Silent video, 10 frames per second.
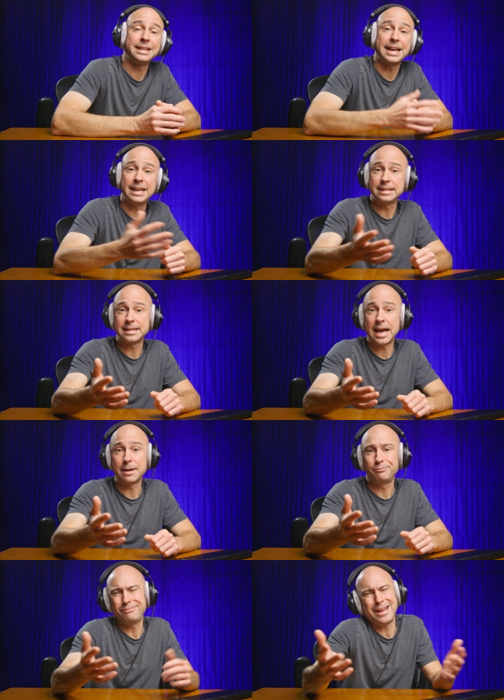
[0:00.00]
the Edit
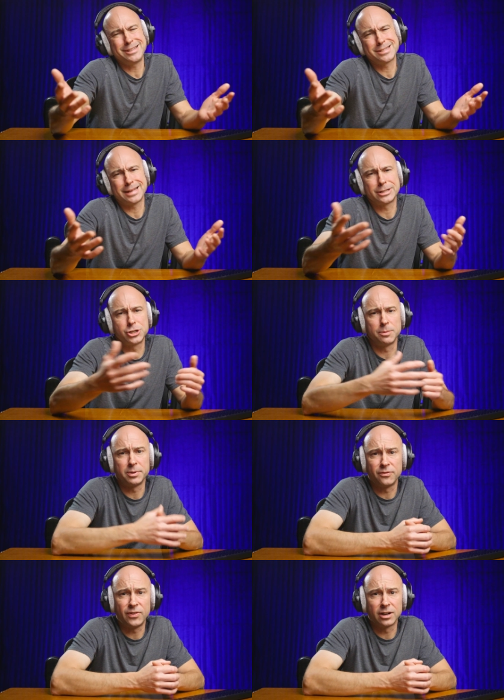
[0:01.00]
tab. I just like to jump
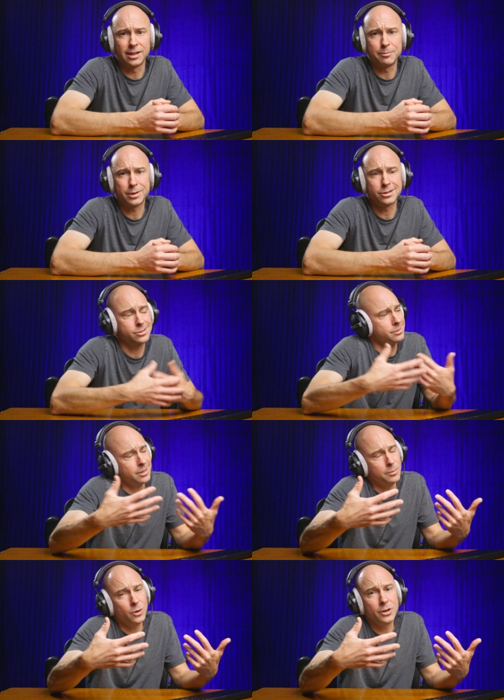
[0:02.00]
into Fairlight because
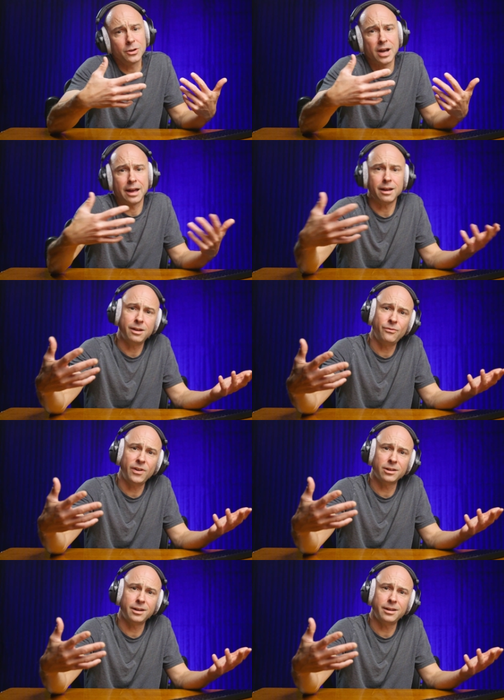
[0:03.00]
I'm an audio guy, and
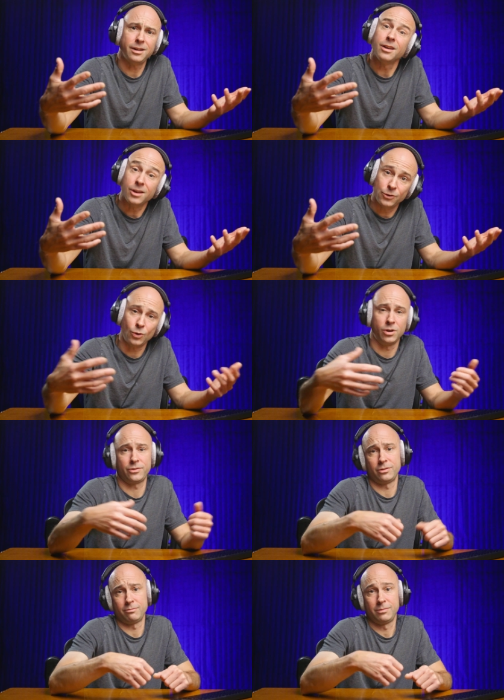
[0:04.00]
Fairlight is
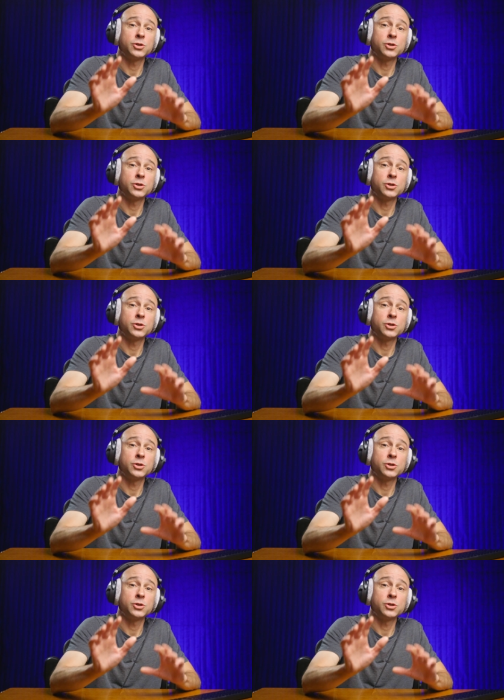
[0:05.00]
awesome.